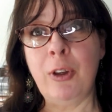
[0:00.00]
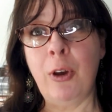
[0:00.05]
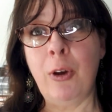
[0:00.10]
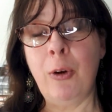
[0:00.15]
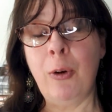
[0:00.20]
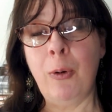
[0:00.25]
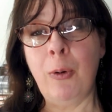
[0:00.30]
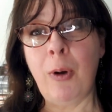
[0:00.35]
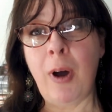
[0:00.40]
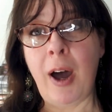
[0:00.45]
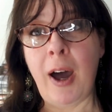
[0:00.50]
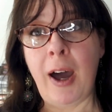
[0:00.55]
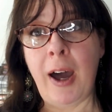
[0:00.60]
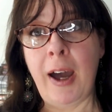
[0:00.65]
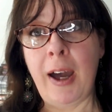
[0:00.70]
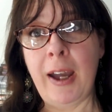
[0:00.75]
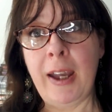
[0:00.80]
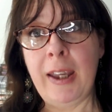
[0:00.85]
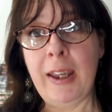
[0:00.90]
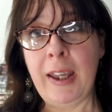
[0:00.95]
So
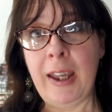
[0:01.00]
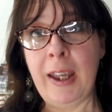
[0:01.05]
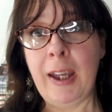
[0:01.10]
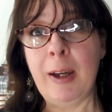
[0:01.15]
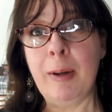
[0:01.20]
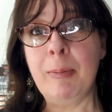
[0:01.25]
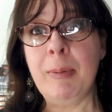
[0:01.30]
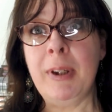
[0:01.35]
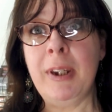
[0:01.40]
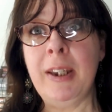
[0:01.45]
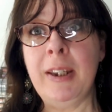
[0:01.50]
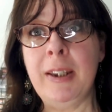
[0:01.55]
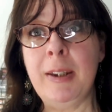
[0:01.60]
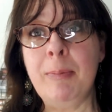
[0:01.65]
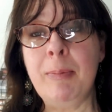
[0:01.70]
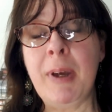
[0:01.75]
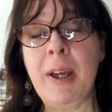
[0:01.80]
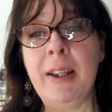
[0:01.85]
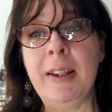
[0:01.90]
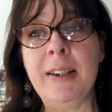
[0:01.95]
I am an
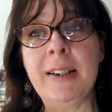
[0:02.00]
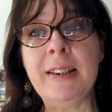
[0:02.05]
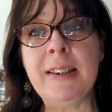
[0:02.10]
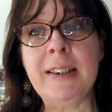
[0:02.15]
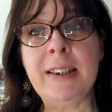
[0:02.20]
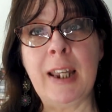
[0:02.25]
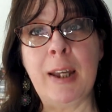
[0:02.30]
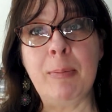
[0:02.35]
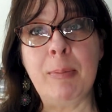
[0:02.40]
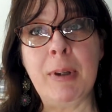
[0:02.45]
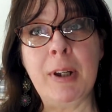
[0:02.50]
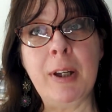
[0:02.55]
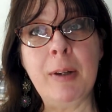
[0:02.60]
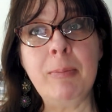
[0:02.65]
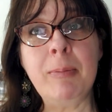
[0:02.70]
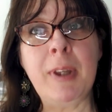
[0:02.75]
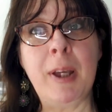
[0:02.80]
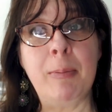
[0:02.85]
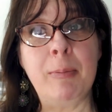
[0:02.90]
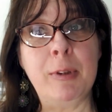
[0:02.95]
independent Stampin'
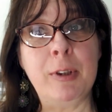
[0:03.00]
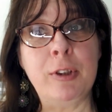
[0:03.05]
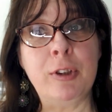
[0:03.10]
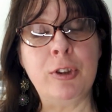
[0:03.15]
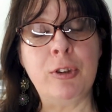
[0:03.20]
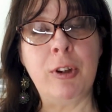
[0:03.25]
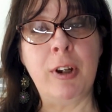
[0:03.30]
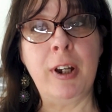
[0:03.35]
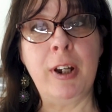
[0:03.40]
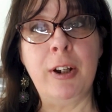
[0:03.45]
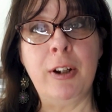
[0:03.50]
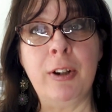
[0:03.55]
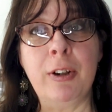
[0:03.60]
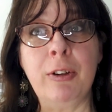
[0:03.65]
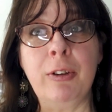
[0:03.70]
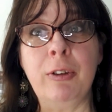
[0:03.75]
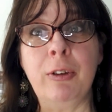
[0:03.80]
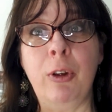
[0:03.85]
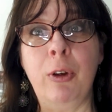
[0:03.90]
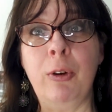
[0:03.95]
Up!
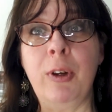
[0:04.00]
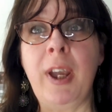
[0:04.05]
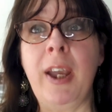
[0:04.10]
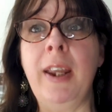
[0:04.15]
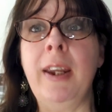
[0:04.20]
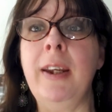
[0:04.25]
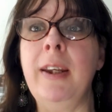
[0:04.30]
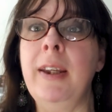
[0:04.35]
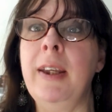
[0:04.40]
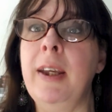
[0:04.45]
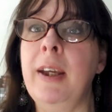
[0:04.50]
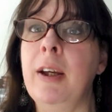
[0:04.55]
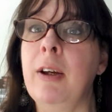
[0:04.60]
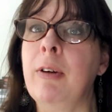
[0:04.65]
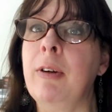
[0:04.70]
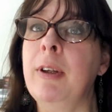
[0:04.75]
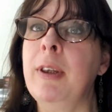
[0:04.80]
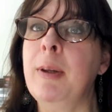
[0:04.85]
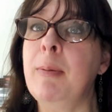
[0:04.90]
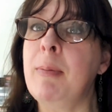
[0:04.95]
Demonstrator located
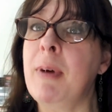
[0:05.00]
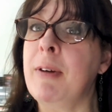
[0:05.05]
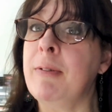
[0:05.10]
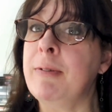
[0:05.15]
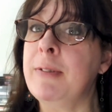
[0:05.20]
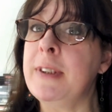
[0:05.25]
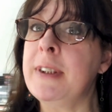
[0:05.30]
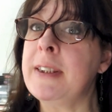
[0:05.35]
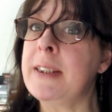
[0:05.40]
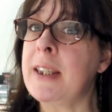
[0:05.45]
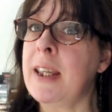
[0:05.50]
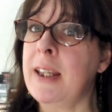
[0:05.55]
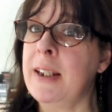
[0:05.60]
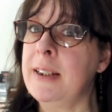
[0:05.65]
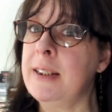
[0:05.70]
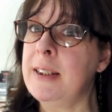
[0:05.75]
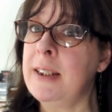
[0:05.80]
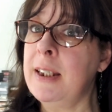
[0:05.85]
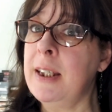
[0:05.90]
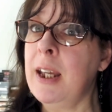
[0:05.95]
here in the Memphis,
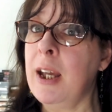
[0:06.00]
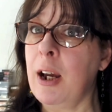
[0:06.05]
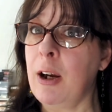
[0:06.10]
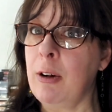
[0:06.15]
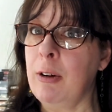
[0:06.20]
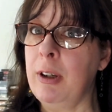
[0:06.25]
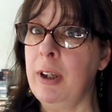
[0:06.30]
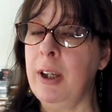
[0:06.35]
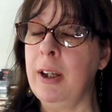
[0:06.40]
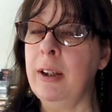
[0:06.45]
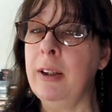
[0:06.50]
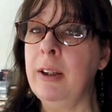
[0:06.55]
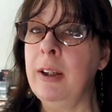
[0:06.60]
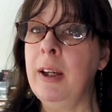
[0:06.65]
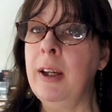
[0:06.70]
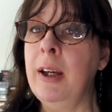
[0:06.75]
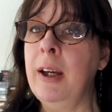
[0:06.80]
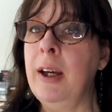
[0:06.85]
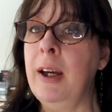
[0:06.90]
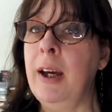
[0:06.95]
Tennessee area.
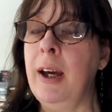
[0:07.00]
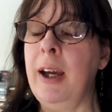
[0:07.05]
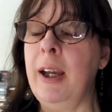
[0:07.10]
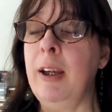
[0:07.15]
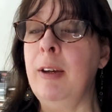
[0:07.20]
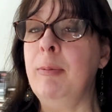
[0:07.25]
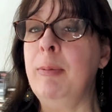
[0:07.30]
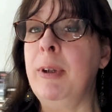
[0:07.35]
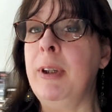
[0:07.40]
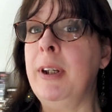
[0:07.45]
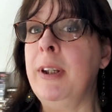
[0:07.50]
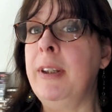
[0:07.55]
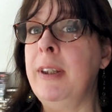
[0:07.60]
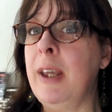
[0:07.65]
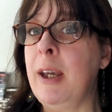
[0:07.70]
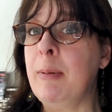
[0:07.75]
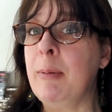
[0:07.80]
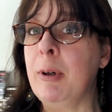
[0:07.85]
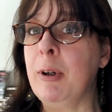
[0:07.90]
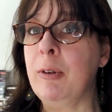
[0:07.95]
I have been
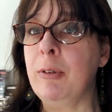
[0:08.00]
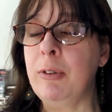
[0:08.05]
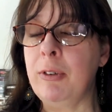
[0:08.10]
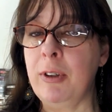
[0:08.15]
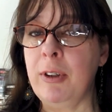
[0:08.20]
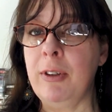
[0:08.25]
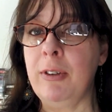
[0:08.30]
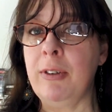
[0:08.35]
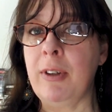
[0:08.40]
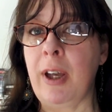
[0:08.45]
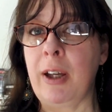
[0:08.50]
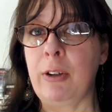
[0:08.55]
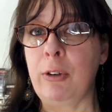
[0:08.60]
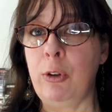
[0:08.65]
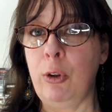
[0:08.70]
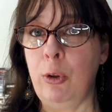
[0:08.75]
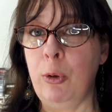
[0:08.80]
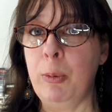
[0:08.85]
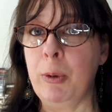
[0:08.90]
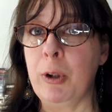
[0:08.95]
a demo since
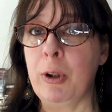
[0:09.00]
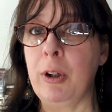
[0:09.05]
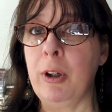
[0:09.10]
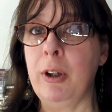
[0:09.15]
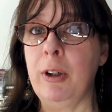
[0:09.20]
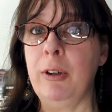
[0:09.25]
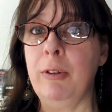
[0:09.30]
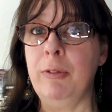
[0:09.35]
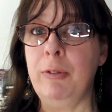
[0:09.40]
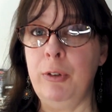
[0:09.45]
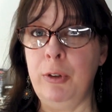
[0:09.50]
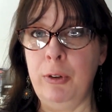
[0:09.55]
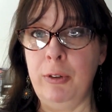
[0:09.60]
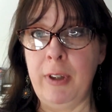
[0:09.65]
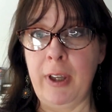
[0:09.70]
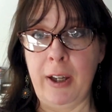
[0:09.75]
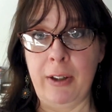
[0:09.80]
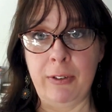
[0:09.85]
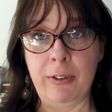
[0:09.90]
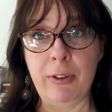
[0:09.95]
October of
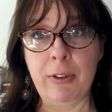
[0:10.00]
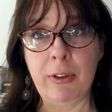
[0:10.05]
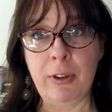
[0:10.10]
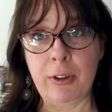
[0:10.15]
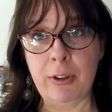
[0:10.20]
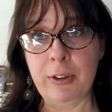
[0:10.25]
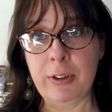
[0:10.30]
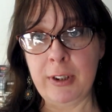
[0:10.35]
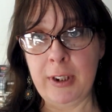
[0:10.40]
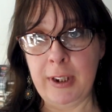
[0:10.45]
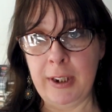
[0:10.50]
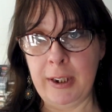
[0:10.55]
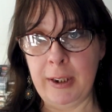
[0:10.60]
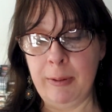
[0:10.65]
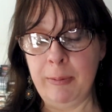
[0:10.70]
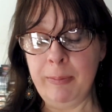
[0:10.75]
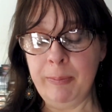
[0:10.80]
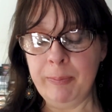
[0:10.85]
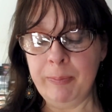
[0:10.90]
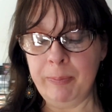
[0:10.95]

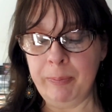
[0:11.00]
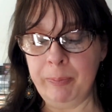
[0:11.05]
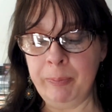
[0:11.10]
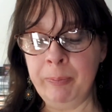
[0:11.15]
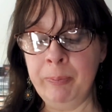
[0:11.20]
2013